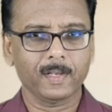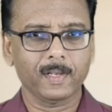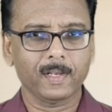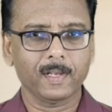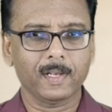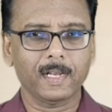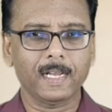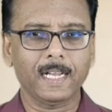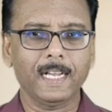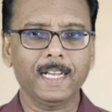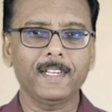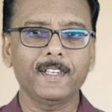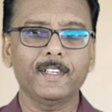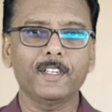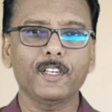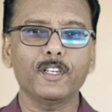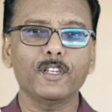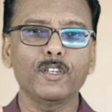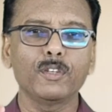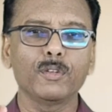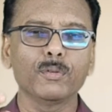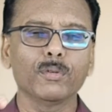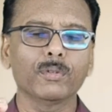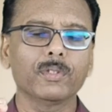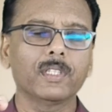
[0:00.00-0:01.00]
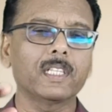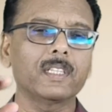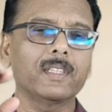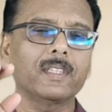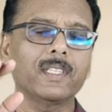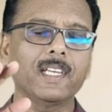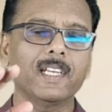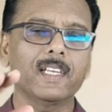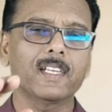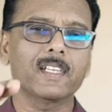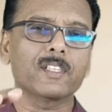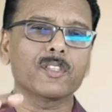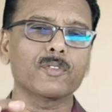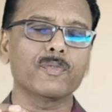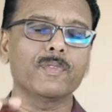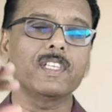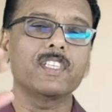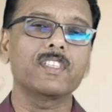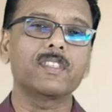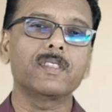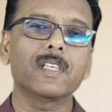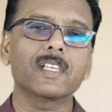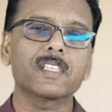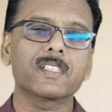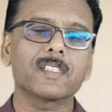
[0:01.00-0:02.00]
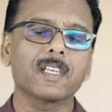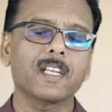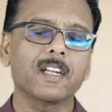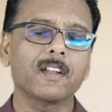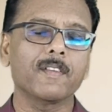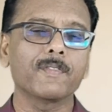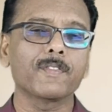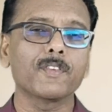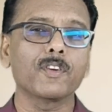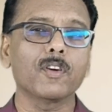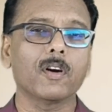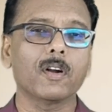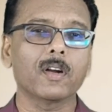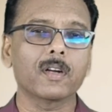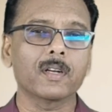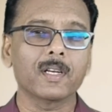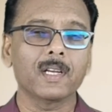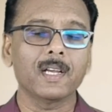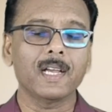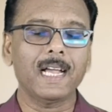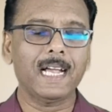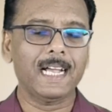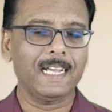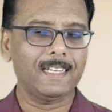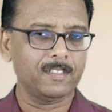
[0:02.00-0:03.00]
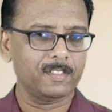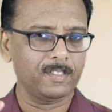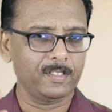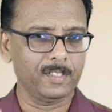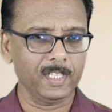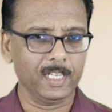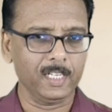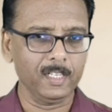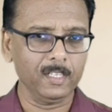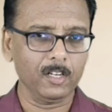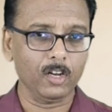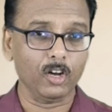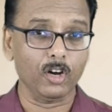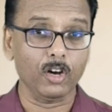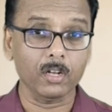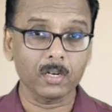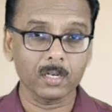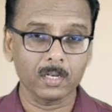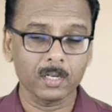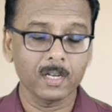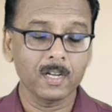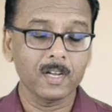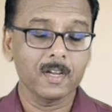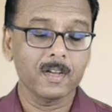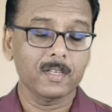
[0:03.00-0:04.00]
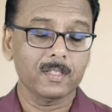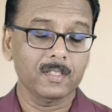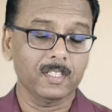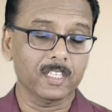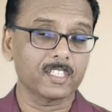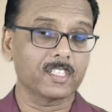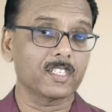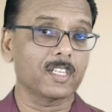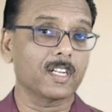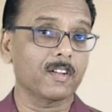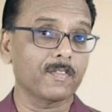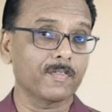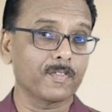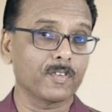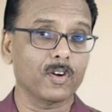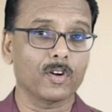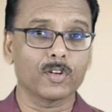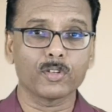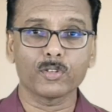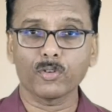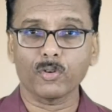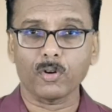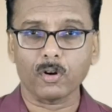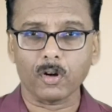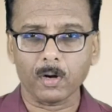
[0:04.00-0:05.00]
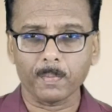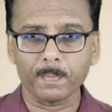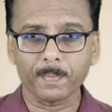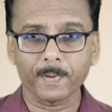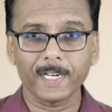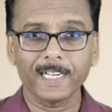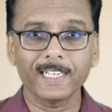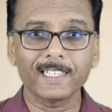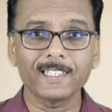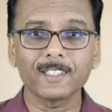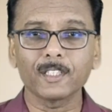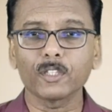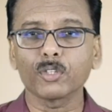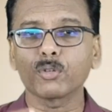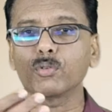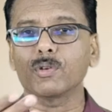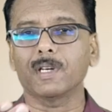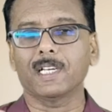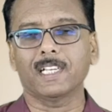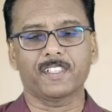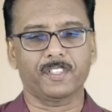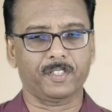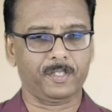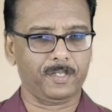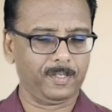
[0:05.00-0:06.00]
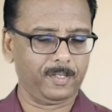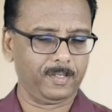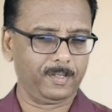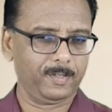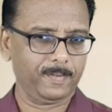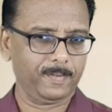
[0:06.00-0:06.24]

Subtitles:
and do the things which the Son of God has done, or the Son of God to operate through us.